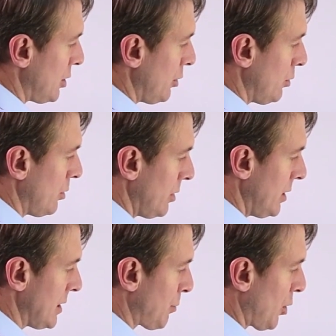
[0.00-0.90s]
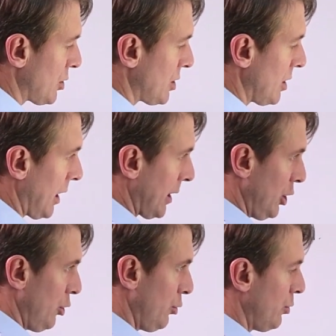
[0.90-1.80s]
to this person like
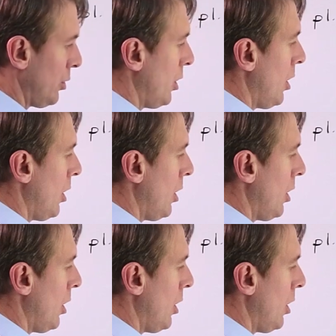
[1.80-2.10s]
you.